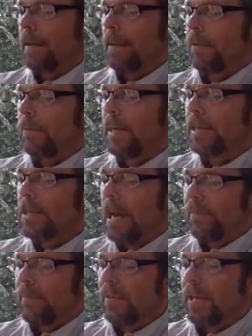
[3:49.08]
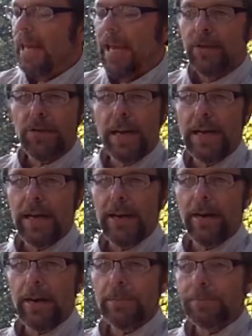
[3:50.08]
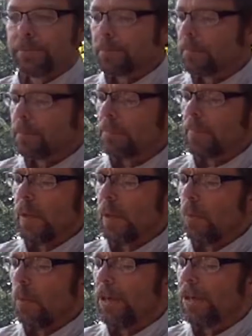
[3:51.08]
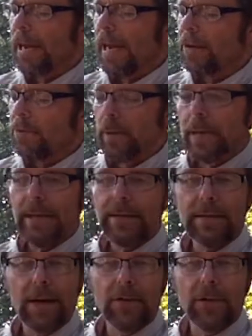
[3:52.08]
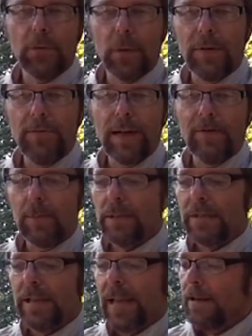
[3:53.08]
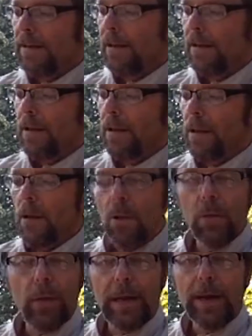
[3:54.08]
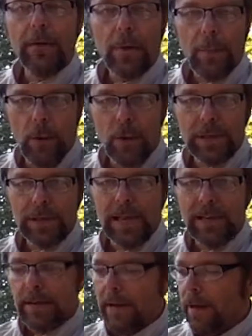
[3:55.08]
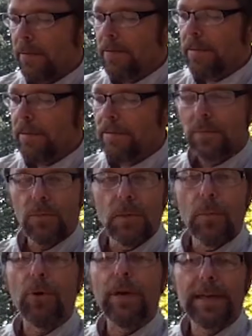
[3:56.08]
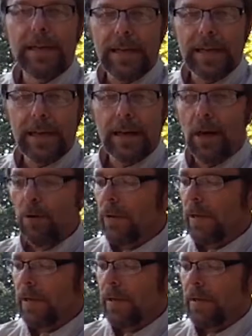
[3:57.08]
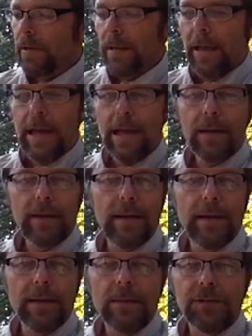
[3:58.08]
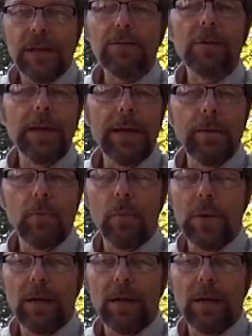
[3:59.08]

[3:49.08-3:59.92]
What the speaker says: It reads off of the gauge right here. When your gauge gets down to 25%, we get a report sent to us. We'll print the ticket out, and generally we'll be